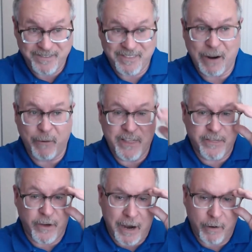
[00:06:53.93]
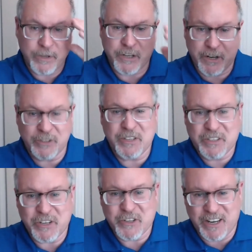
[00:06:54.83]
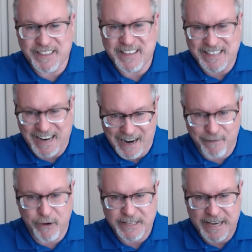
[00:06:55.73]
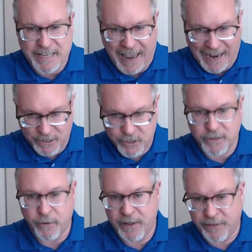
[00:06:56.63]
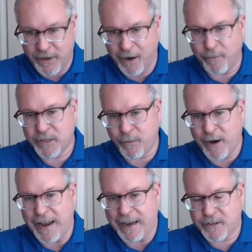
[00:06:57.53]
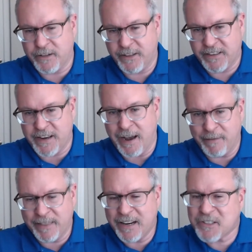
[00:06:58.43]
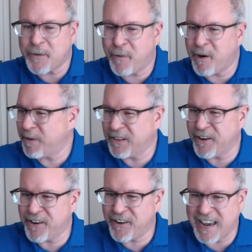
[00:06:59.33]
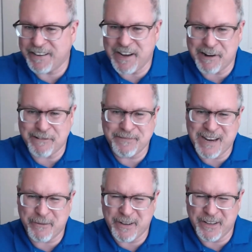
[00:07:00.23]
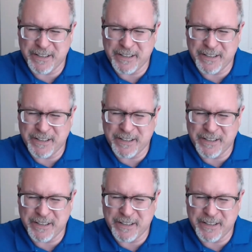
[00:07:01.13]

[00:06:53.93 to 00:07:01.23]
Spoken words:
that we thought was a good decision at the time, we take action that we thought was the right action at the time, and then at some point we learn, okay, no, not really.